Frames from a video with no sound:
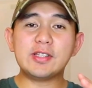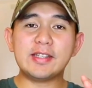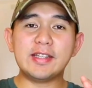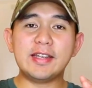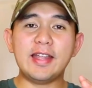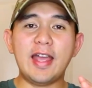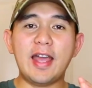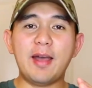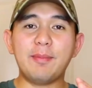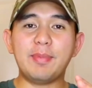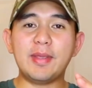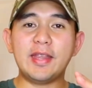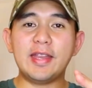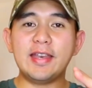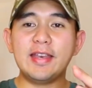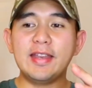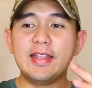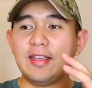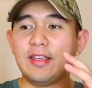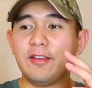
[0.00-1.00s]
gonna
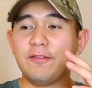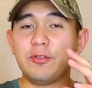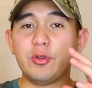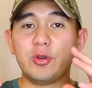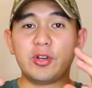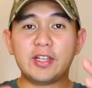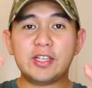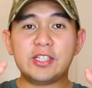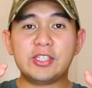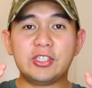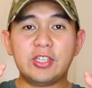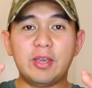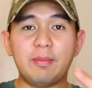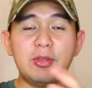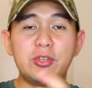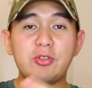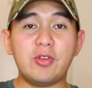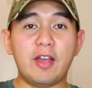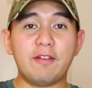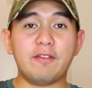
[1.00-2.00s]
happen if you're gonna ship
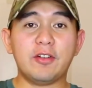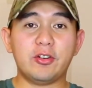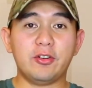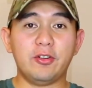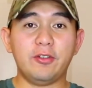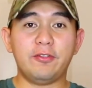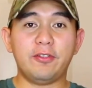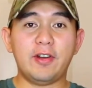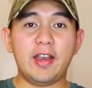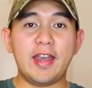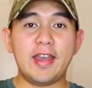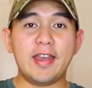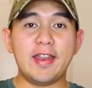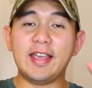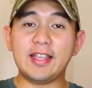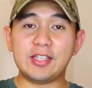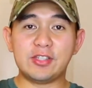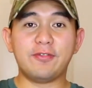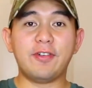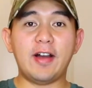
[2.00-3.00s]
and you have a girlfriend?
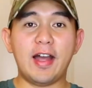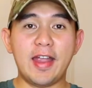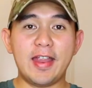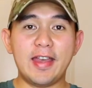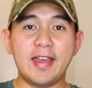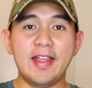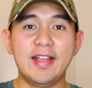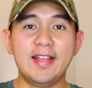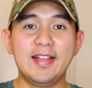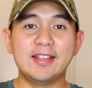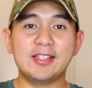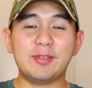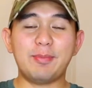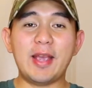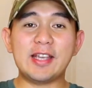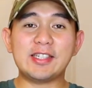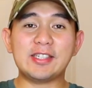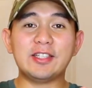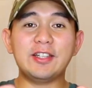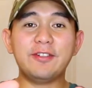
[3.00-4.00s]
It's fine,
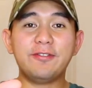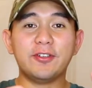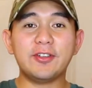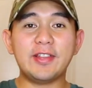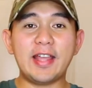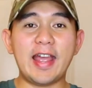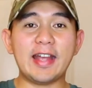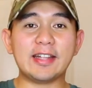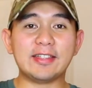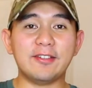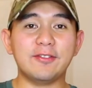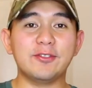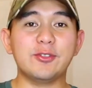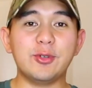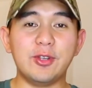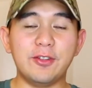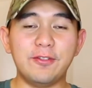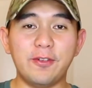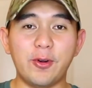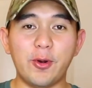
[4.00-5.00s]
especially for the active
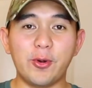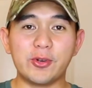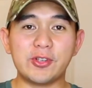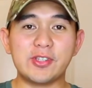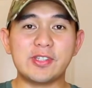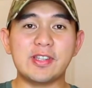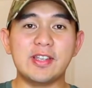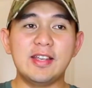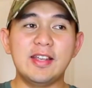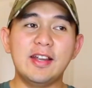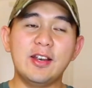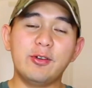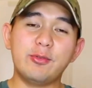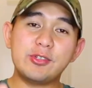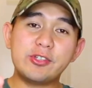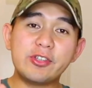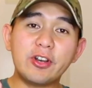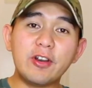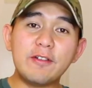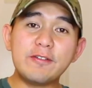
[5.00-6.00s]
duty folks.
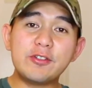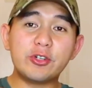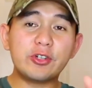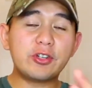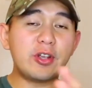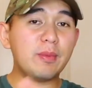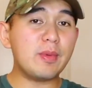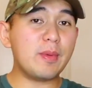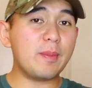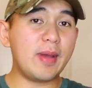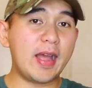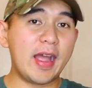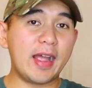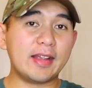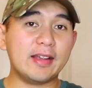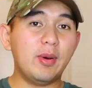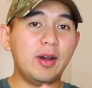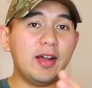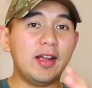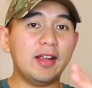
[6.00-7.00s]
Reserves, you're coming
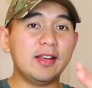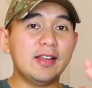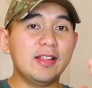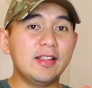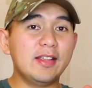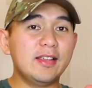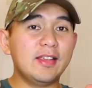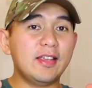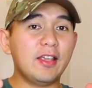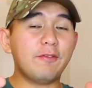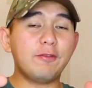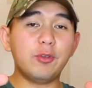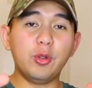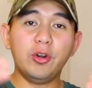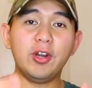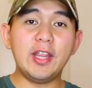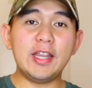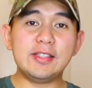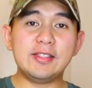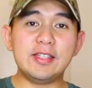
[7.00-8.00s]
back. But if
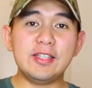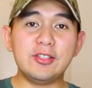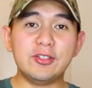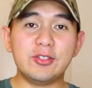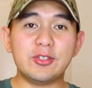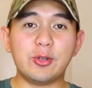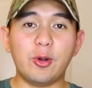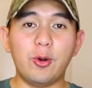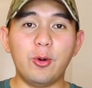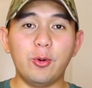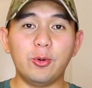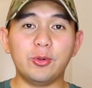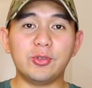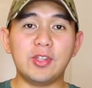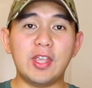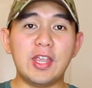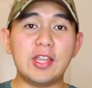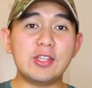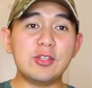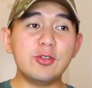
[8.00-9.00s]
you're 18 years
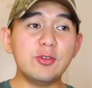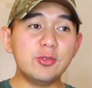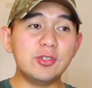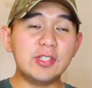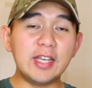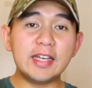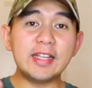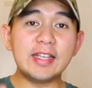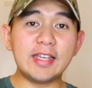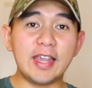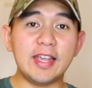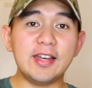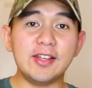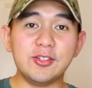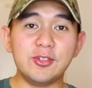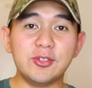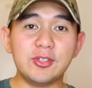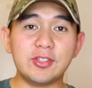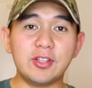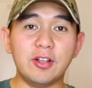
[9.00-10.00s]
old and you
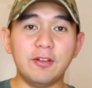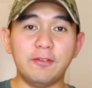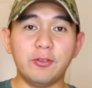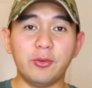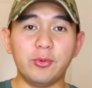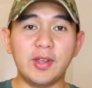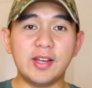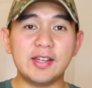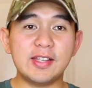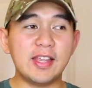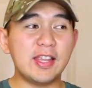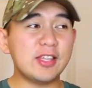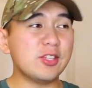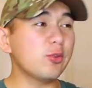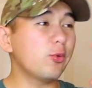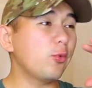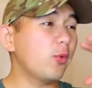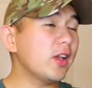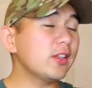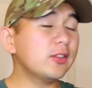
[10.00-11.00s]
dedicated yourself already and
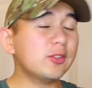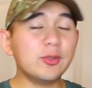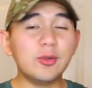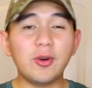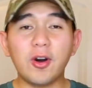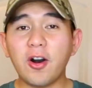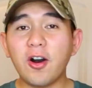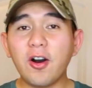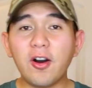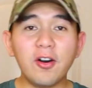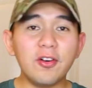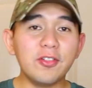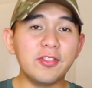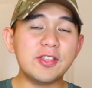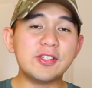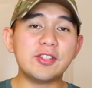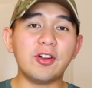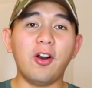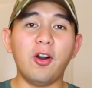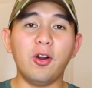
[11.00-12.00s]
you went through all
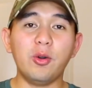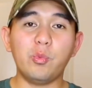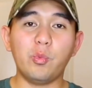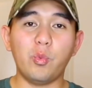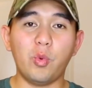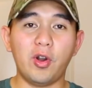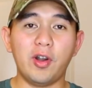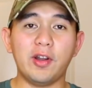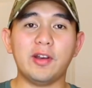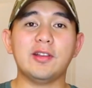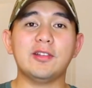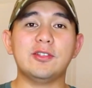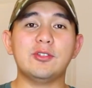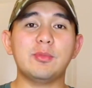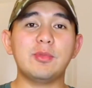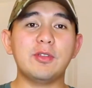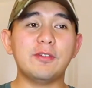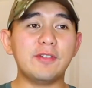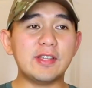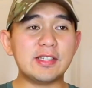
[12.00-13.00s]
this hard work to
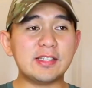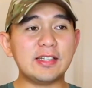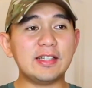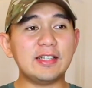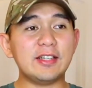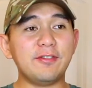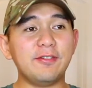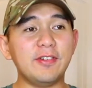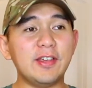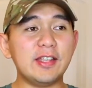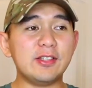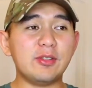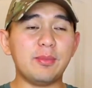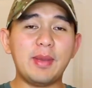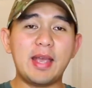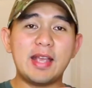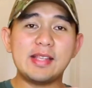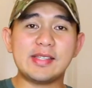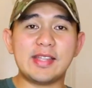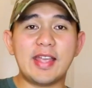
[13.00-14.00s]
be physically fit, you
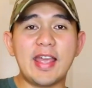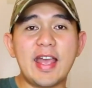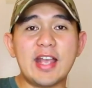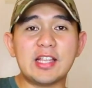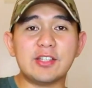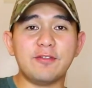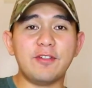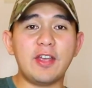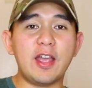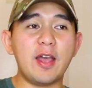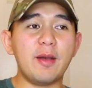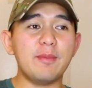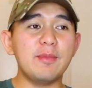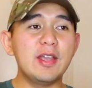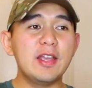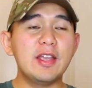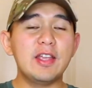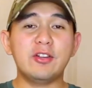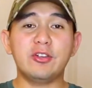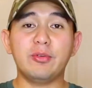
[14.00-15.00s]
passed the ASVAB,
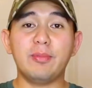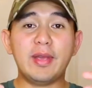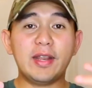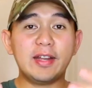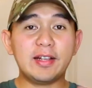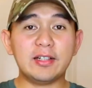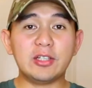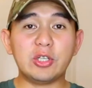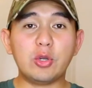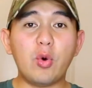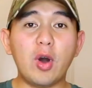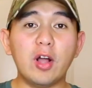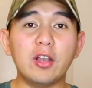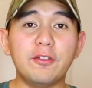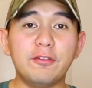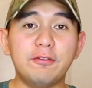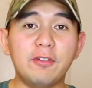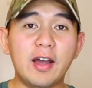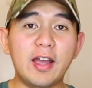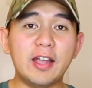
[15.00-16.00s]
you're medically
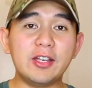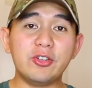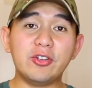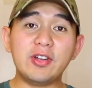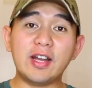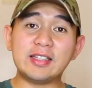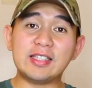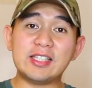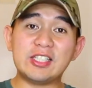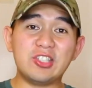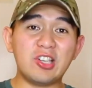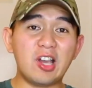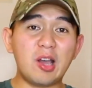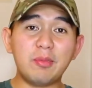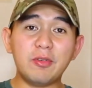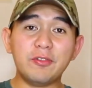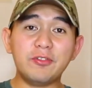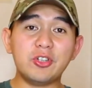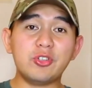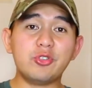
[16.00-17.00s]
qualified, you got the
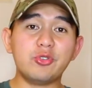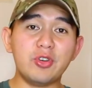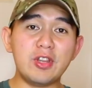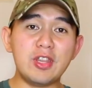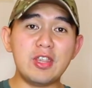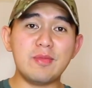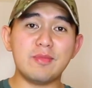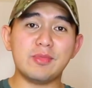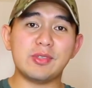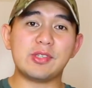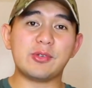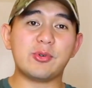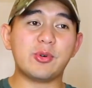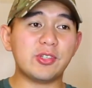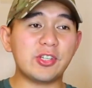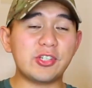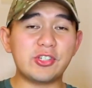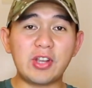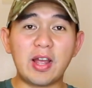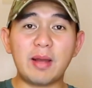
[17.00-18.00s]
job of your dreams
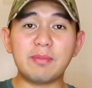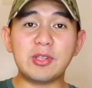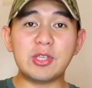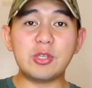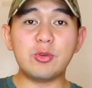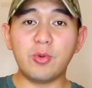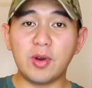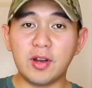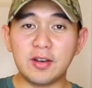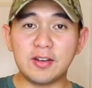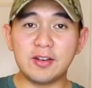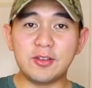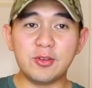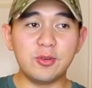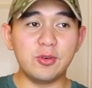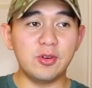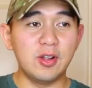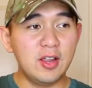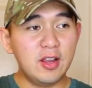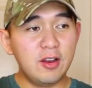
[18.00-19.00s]
or the job that you want to
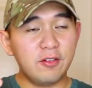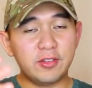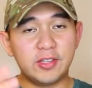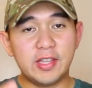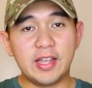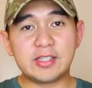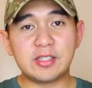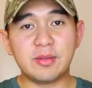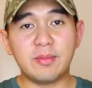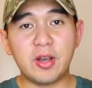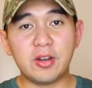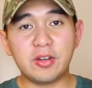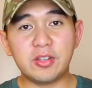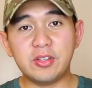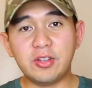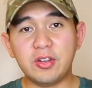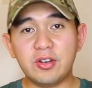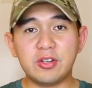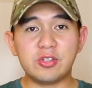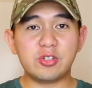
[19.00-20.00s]
do for the X amount of
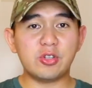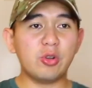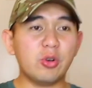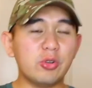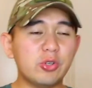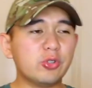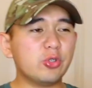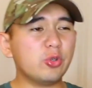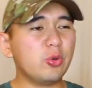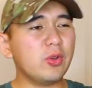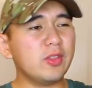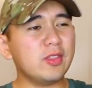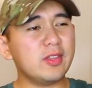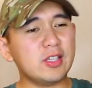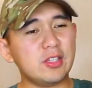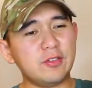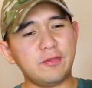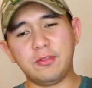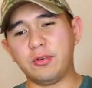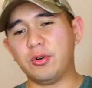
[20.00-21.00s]
years, you know, you're doing
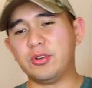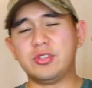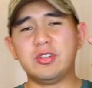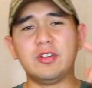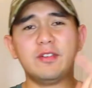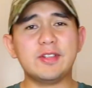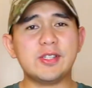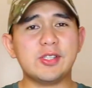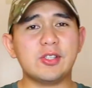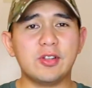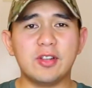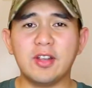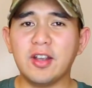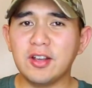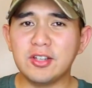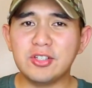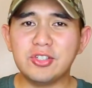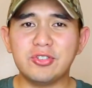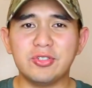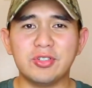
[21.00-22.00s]
this for service to the
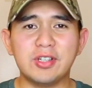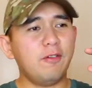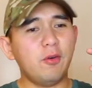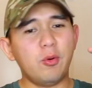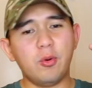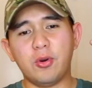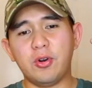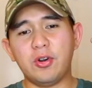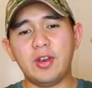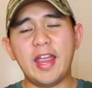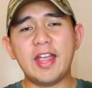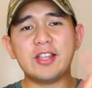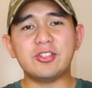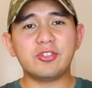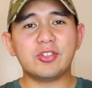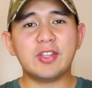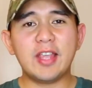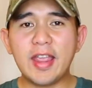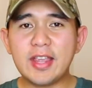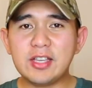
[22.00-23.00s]
country, for
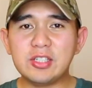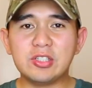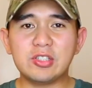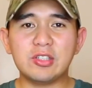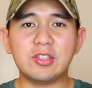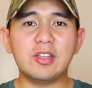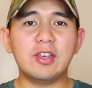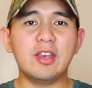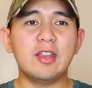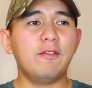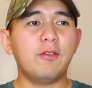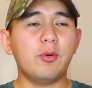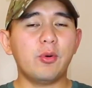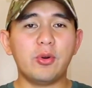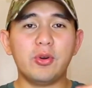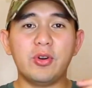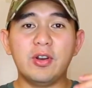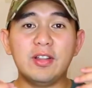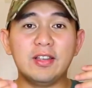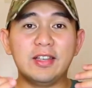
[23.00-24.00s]
education,
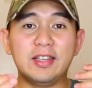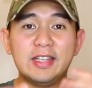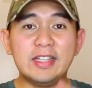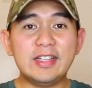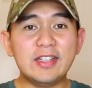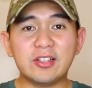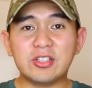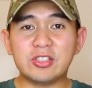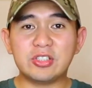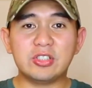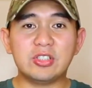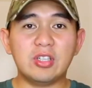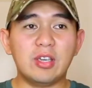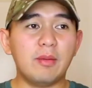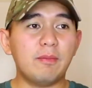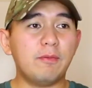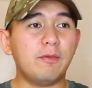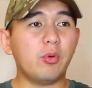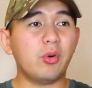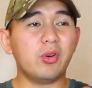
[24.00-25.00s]
for
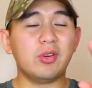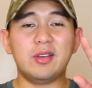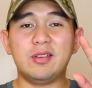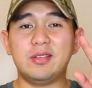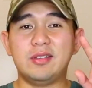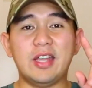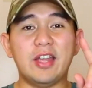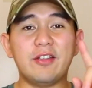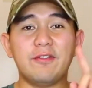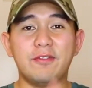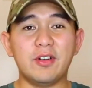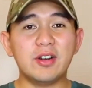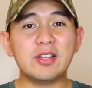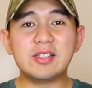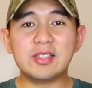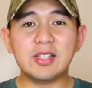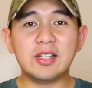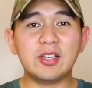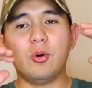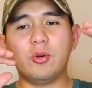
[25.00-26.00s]
leadership, for
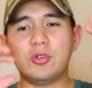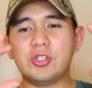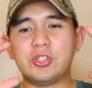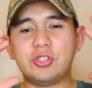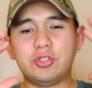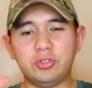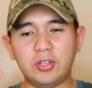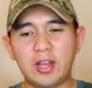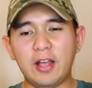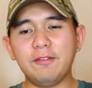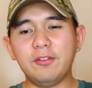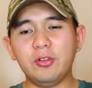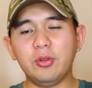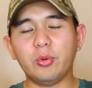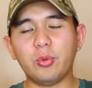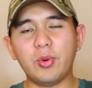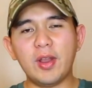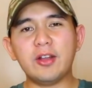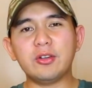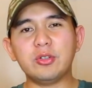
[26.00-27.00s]
diversity, or just travel
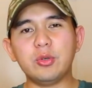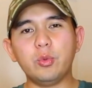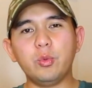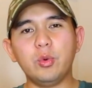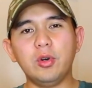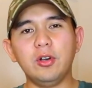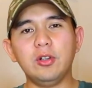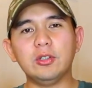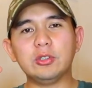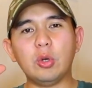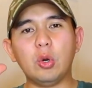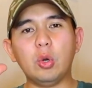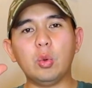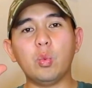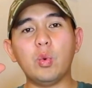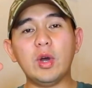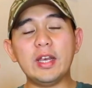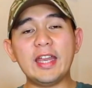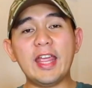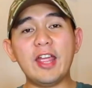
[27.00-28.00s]
around the world or
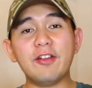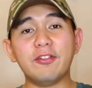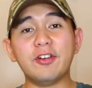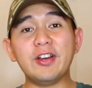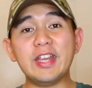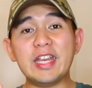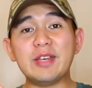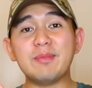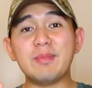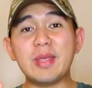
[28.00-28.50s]
whatever it